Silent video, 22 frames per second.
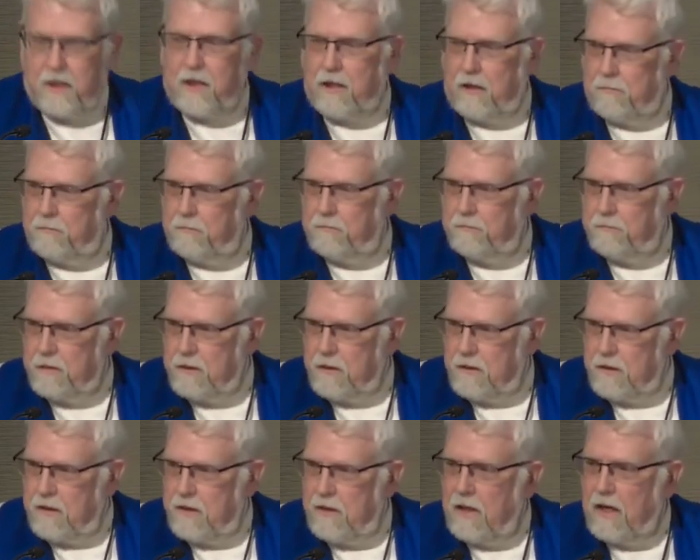
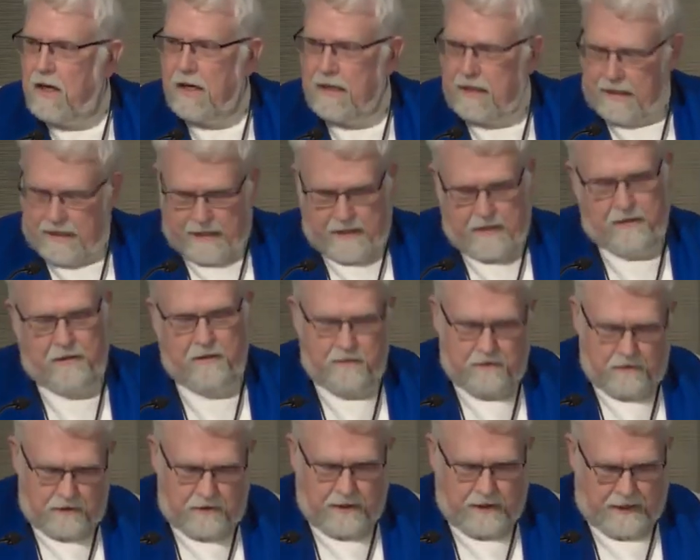deep, I
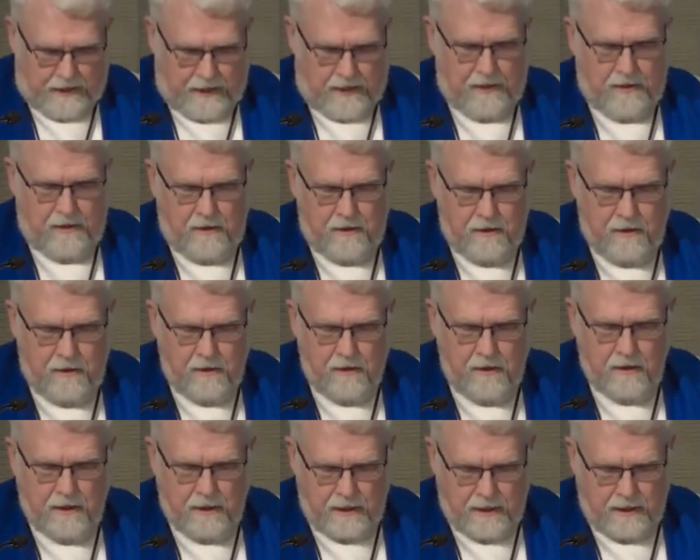counted to 10,
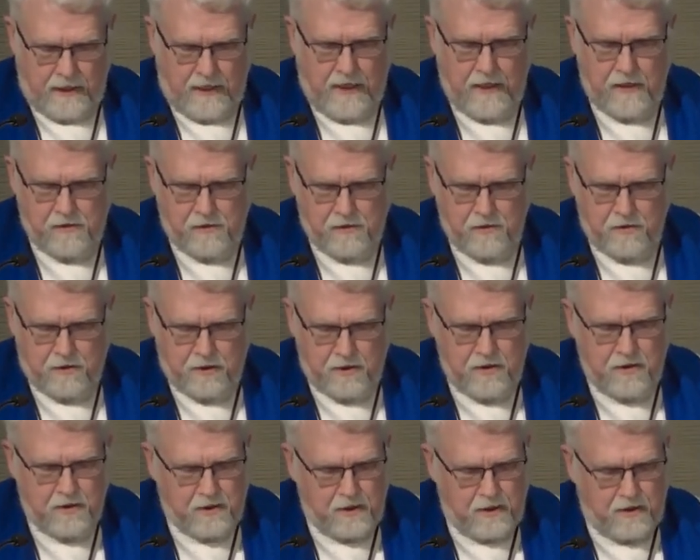and I answered
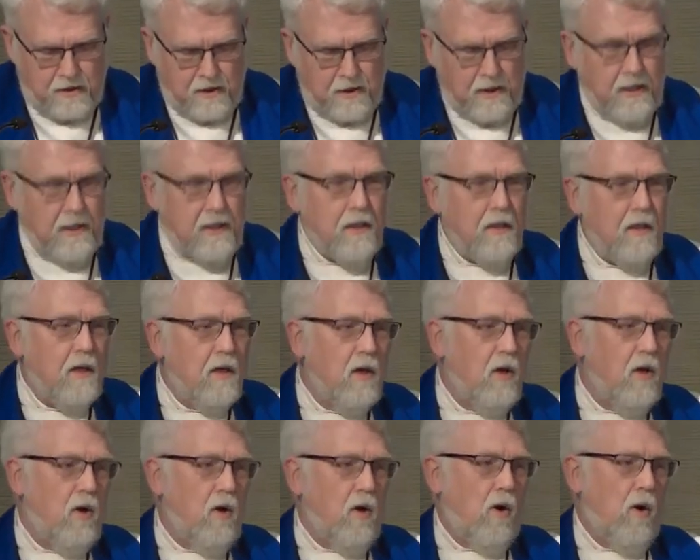sincerely,
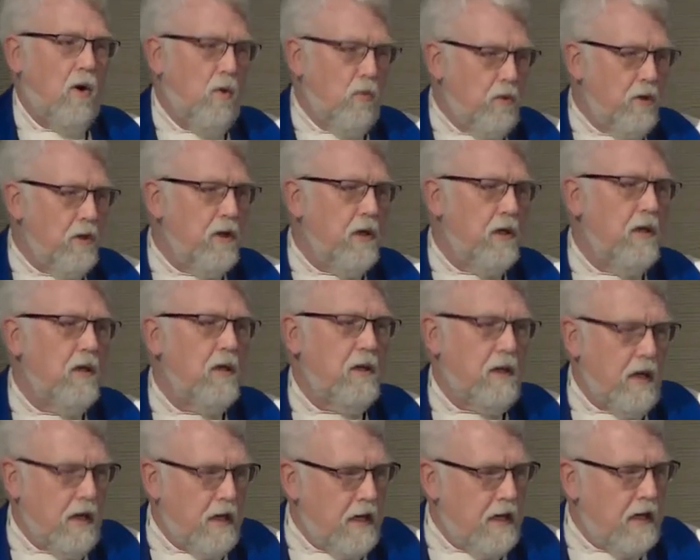"Only
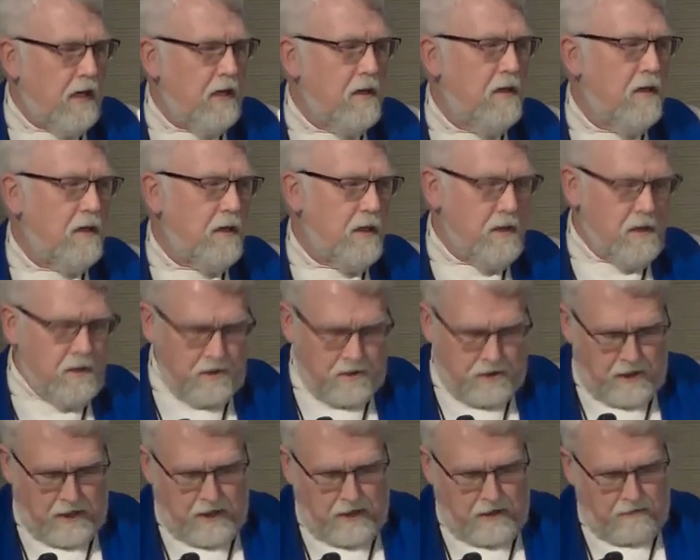God can
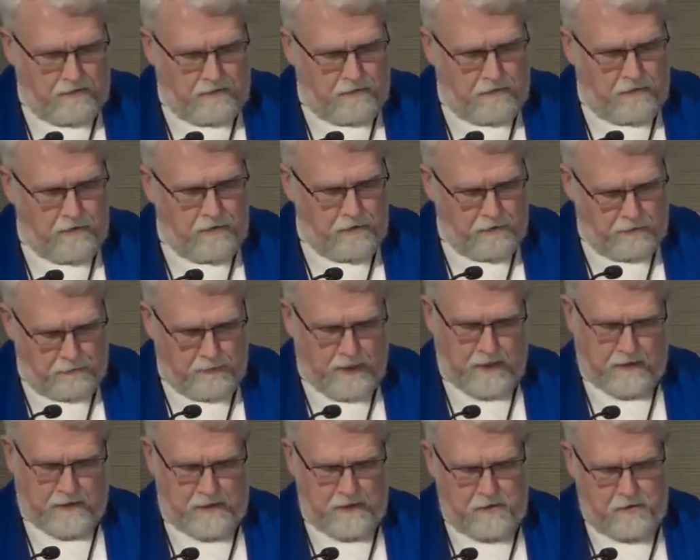save your
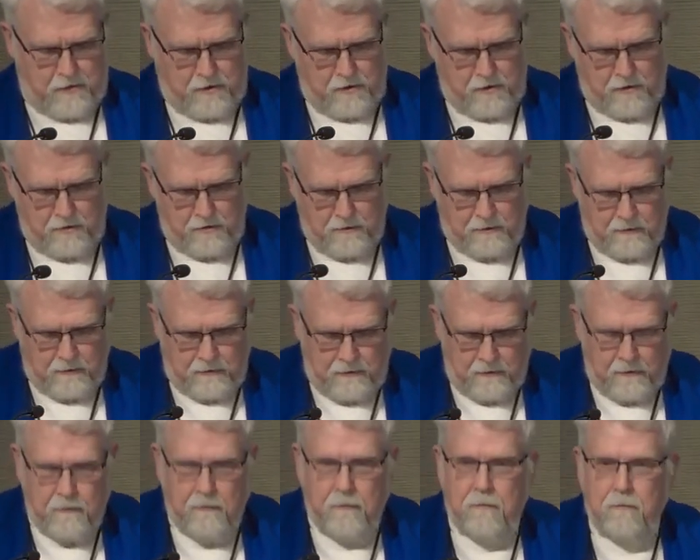marriage."
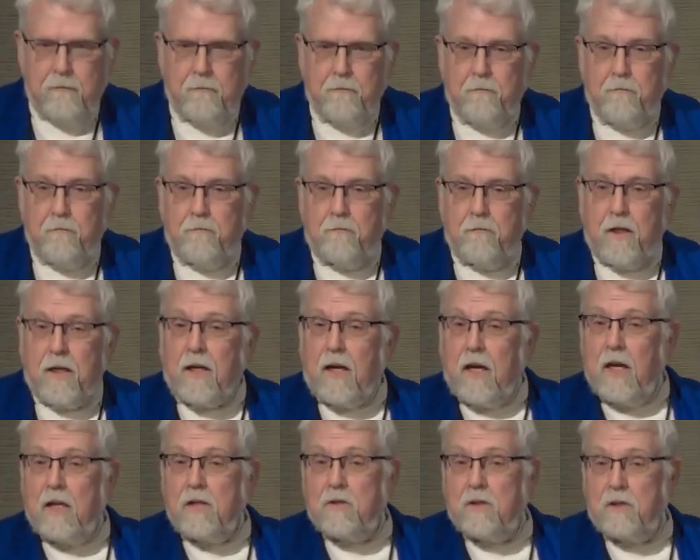They
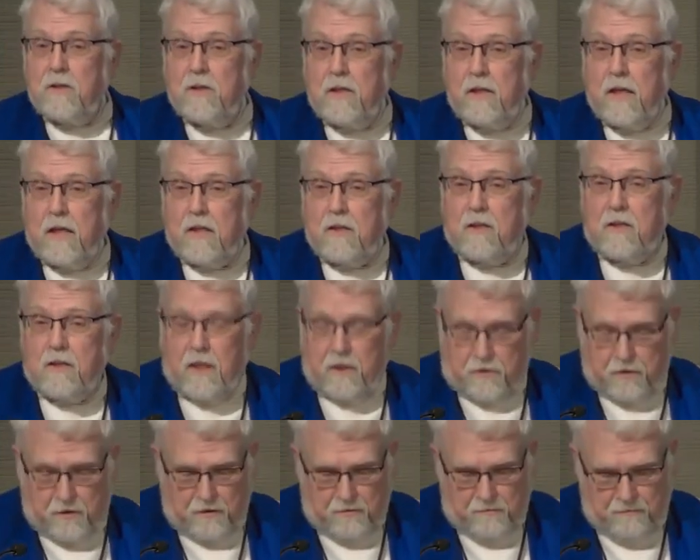canceled the next
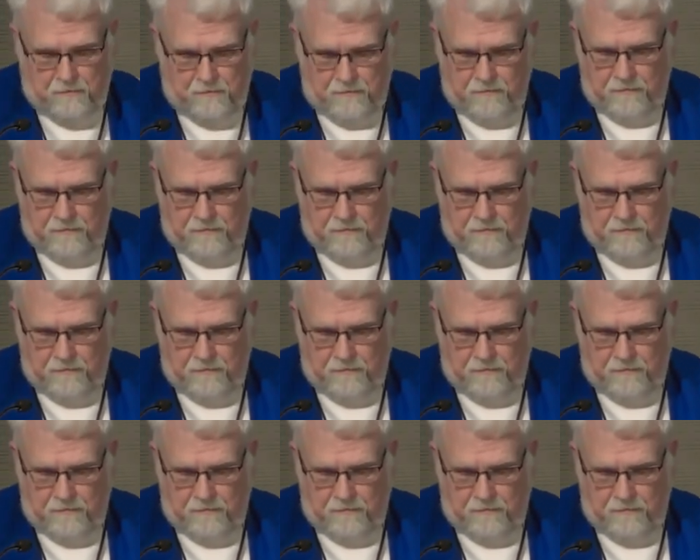session.